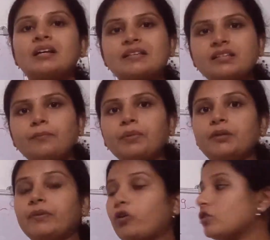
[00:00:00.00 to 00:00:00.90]

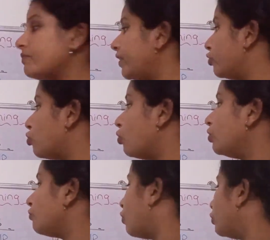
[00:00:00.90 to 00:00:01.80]
Simple, because we
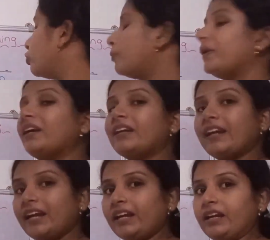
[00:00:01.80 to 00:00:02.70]
don't want to print
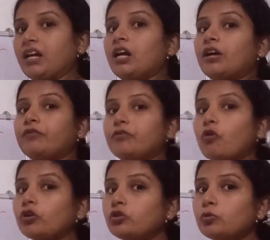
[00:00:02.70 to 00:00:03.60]
a, we
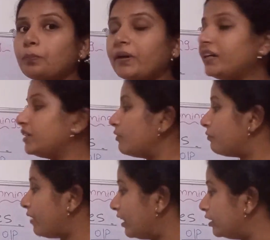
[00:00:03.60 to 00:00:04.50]
want to print
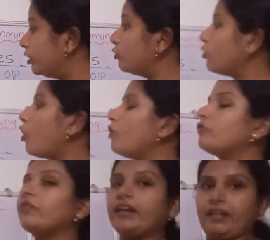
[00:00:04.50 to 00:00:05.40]
the value
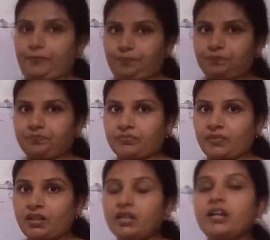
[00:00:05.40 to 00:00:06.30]
of a.
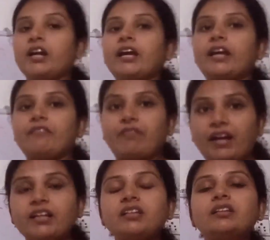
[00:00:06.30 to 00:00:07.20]

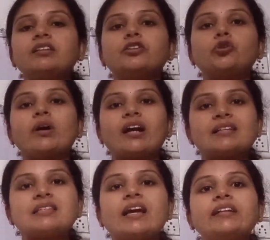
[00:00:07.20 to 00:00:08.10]
When you are
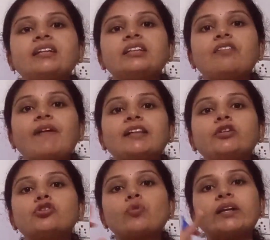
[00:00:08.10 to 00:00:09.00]
assigning the
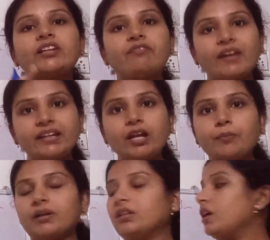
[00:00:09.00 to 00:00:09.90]
value to any
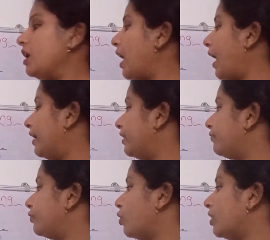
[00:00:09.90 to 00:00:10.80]
variable and
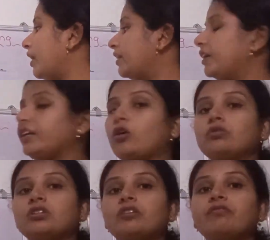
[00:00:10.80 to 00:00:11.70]
if you are writing
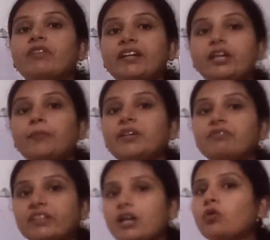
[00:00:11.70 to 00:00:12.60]
down the variable
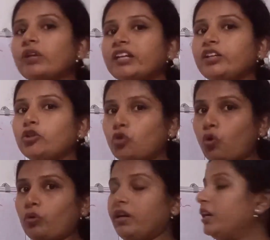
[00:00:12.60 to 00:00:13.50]
without any
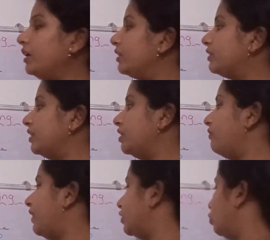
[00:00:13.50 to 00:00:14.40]
quote, then the
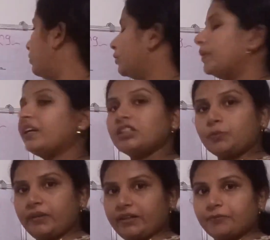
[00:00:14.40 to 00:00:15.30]
value will be
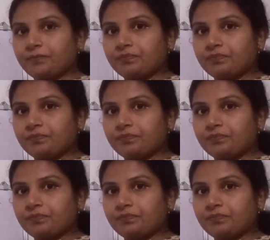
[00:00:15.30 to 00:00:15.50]
displayed.